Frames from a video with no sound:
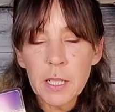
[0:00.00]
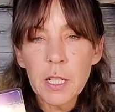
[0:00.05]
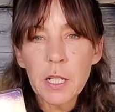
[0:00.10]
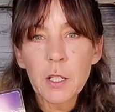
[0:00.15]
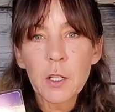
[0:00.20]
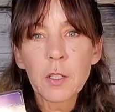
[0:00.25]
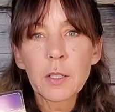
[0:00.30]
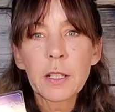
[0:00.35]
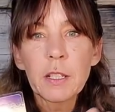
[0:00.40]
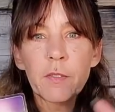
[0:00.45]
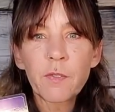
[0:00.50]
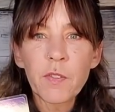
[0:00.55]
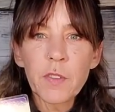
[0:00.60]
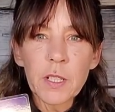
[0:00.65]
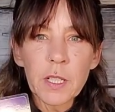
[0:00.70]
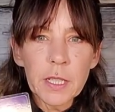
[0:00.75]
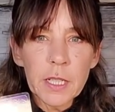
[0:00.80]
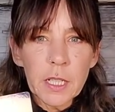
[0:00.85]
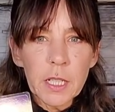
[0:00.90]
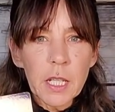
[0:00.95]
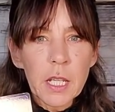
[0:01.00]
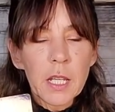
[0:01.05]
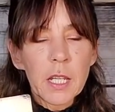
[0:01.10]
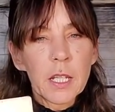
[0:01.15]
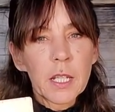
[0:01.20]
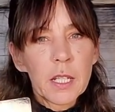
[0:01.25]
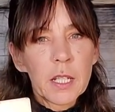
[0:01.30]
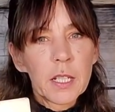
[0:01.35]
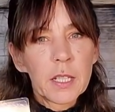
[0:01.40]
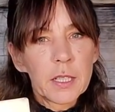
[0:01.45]
here, like feeling
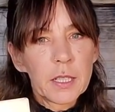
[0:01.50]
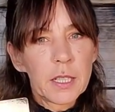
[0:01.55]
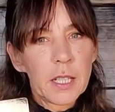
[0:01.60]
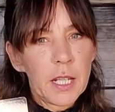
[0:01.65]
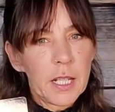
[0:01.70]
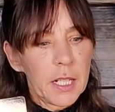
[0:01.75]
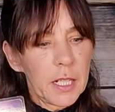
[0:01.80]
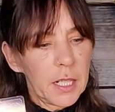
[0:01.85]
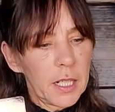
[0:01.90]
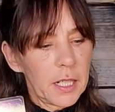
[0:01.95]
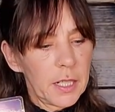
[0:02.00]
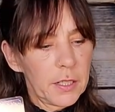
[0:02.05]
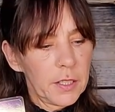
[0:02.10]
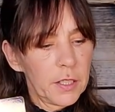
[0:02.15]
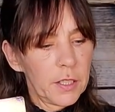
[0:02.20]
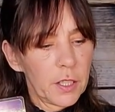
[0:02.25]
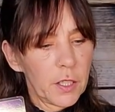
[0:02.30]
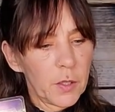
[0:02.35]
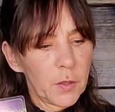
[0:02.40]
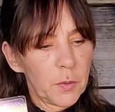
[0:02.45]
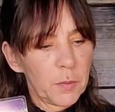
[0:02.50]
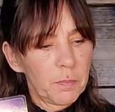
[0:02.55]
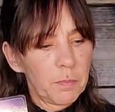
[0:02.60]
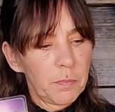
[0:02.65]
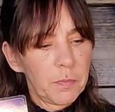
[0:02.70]
like, you know,